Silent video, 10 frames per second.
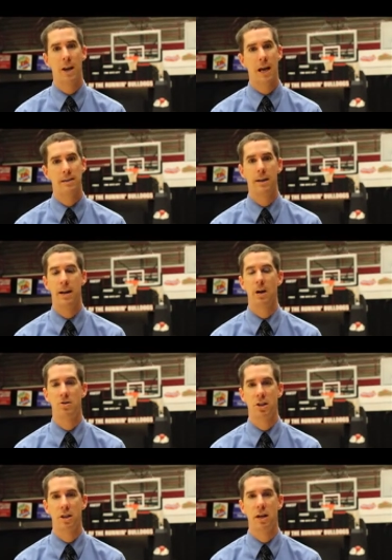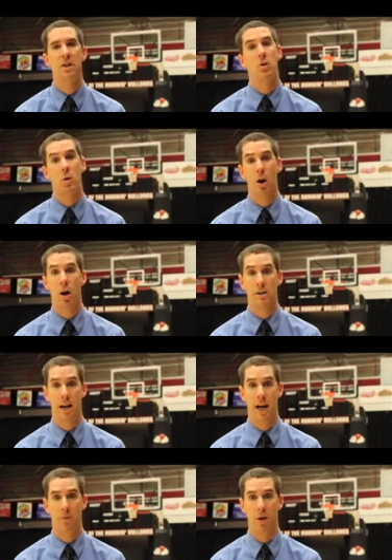that has an announcing need that you'll
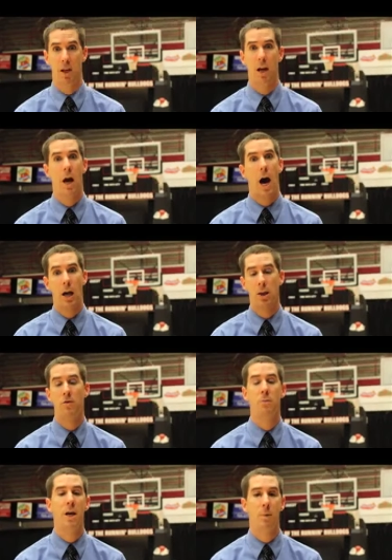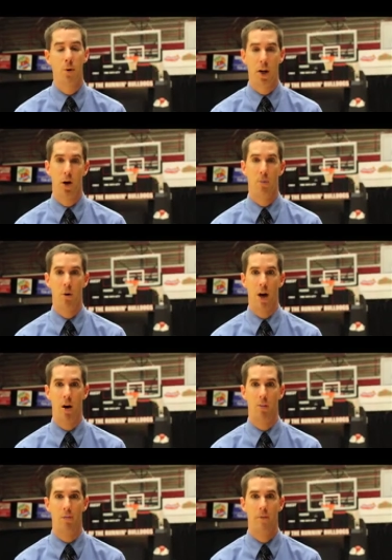contact me. I'd love to be able to help you out.